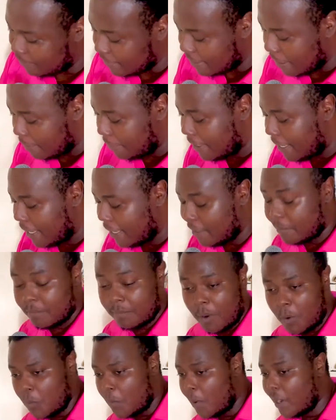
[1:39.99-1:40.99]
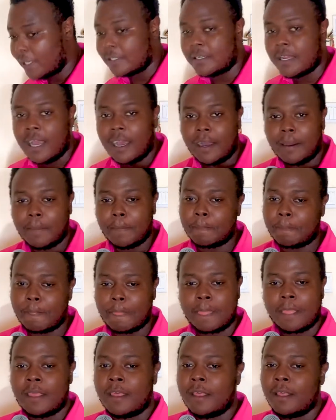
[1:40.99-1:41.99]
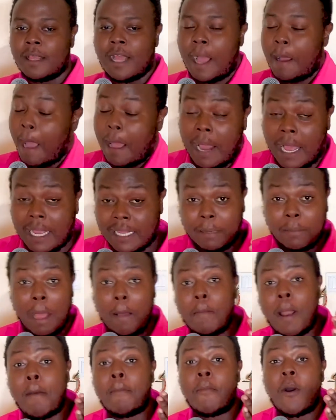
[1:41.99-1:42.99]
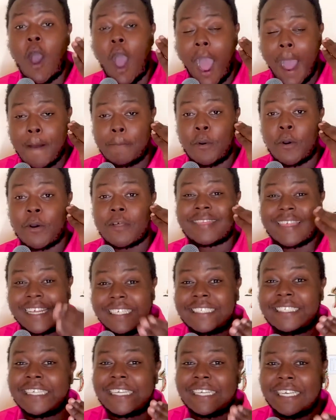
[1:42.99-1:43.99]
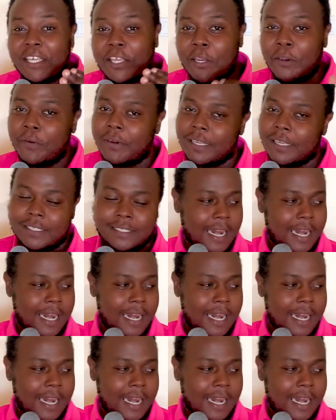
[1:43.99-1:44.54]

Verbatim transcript: I'm like, "What?" Um, I, am I'm, I'm, I'm authentically curious.